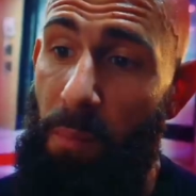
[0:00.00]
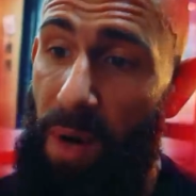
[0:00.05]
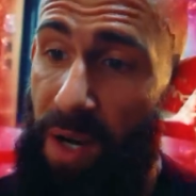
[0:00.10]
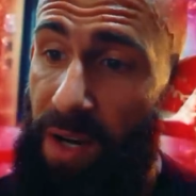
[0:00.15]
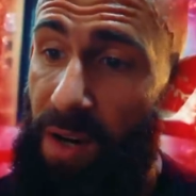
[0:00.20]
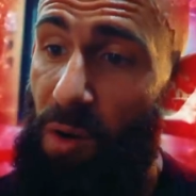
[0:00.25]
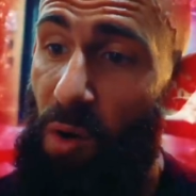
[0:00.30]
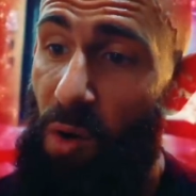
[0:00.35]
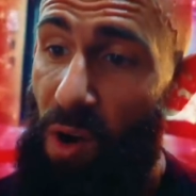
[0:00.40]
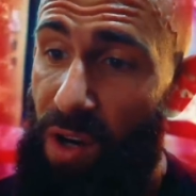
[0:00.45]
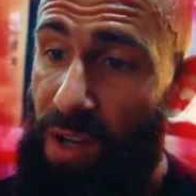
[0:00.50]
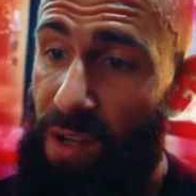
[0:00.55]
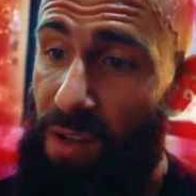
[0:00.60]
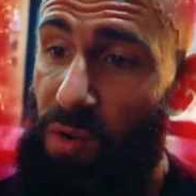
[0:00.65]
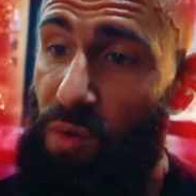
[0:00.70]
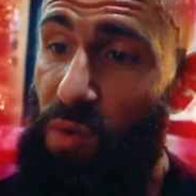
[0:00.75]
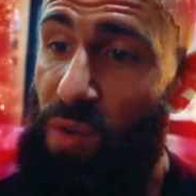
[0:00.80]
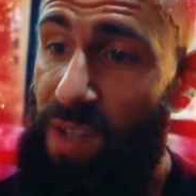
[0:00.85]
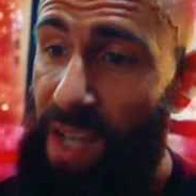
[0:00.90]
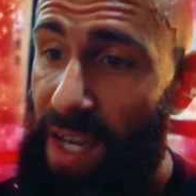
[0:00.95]
But in order
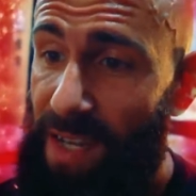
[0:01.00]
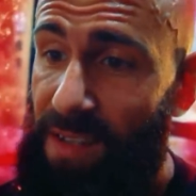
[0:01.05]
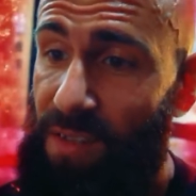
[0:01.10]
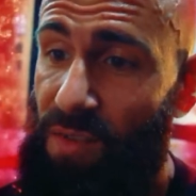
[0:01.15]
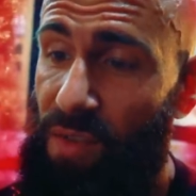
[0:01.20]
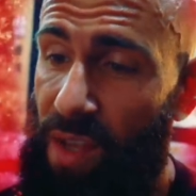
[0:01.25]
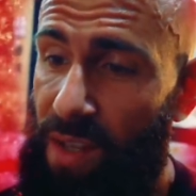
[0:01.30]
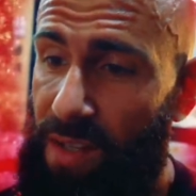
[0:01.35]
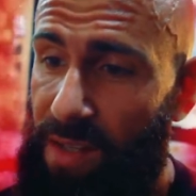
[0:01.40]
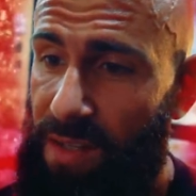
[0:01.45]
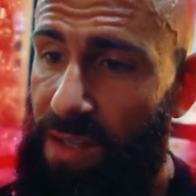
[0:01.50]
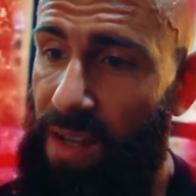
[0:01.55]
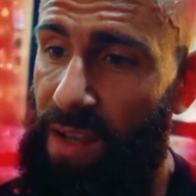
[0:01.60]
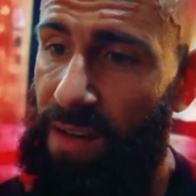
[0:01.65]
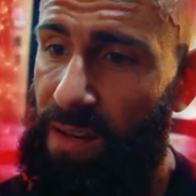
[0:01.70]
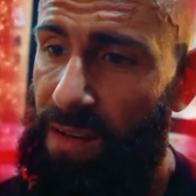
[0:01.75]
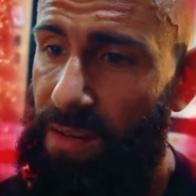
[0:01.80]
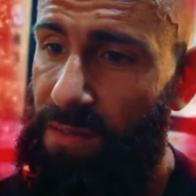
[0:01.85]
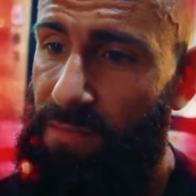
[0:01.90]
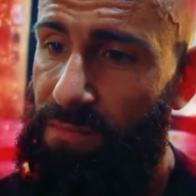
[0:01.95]
to get to that
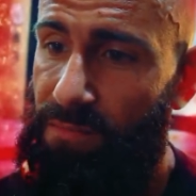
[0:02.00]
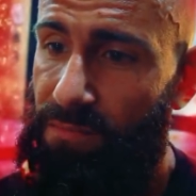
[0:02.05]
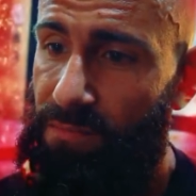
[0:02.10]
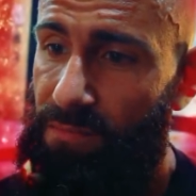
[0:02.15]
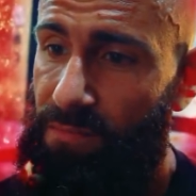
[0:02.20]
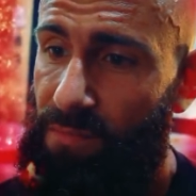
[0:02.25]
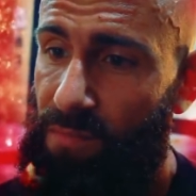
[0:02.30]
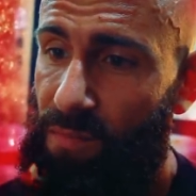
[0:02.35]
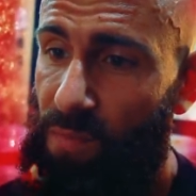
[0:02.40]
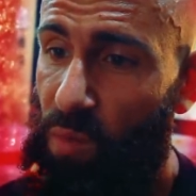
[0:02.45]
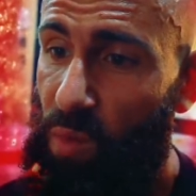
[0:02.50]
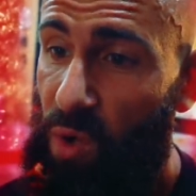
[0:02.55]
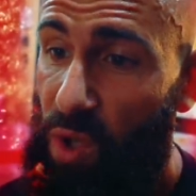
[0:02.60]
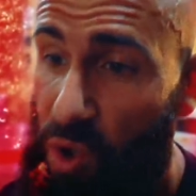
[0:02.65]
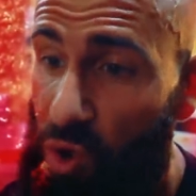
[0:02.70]
state, we